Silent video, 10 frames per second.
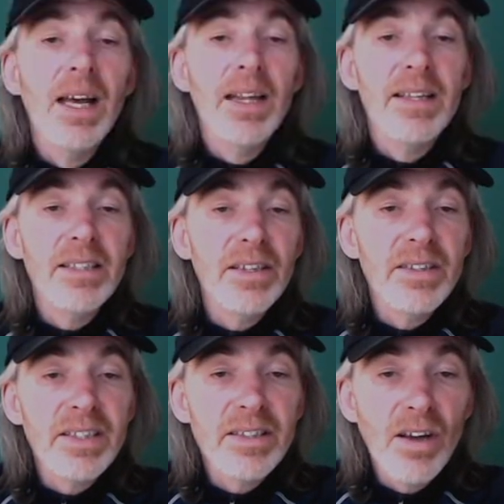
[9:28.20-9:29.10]
This is
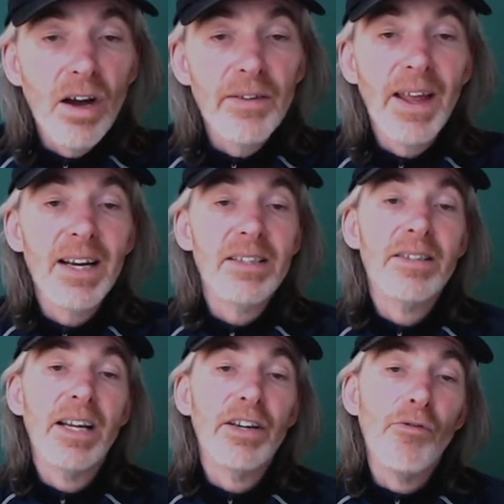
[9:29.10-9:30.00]
the start of that
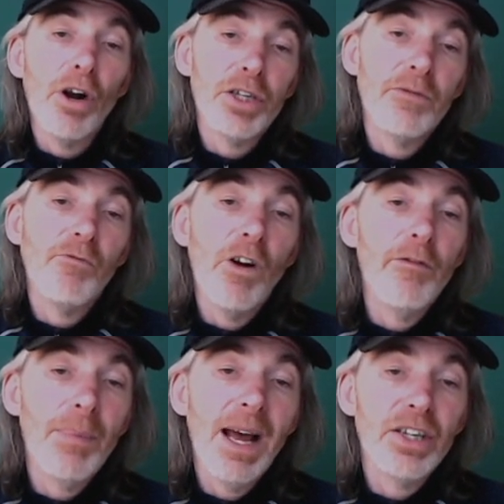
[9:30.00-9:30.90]
extended
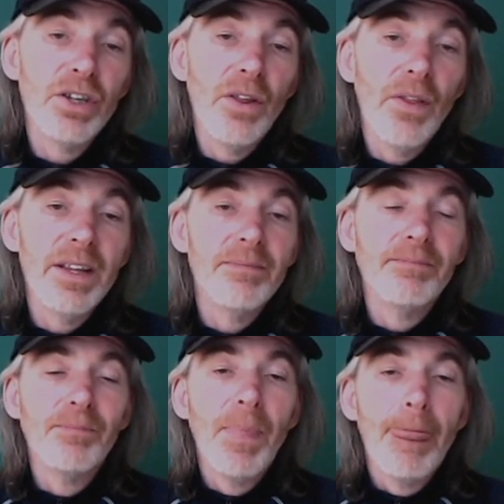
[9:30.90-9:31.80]
rough patch.
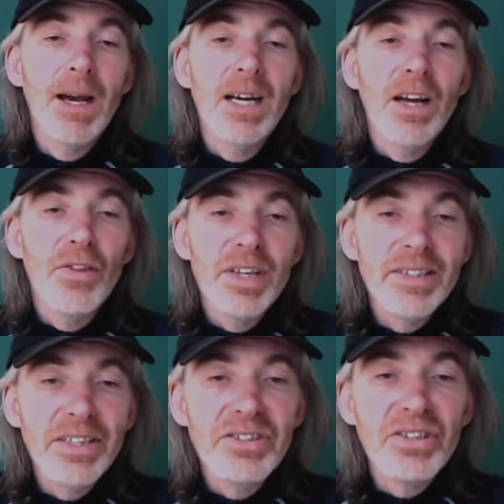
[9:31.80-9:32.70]
This
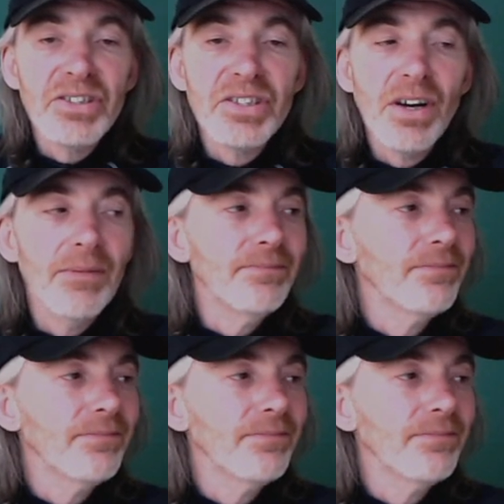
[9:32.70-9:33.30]
is the start.